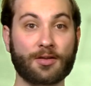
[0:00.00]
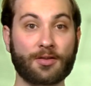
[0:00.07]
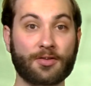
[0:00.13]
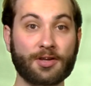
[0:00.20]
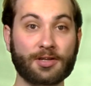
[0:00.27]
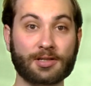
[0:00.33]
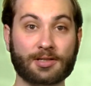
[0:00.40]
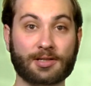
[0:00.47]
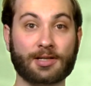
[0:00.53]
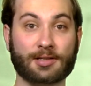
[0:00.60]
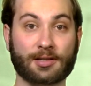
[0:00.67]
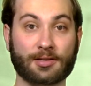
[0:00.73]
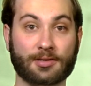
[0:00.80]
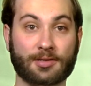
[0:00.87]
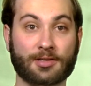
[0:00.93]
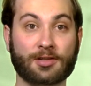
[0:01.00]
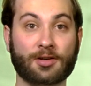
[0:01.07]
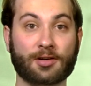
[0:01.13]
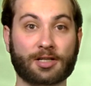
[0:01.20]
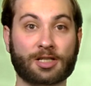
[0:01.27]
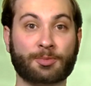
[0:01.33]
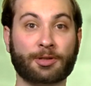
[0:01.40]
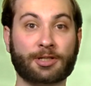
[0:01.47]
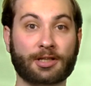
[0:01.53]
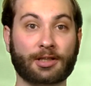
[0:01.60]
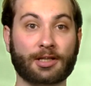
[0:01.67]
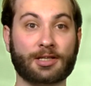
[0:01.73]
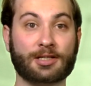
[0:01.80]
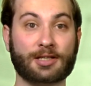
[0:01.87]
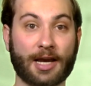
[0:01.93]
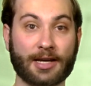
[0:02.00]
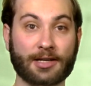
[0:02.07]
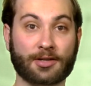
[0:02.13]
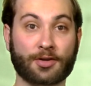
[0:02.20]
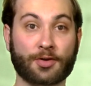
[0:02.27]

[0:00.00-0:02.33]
This sentence does not explicitly state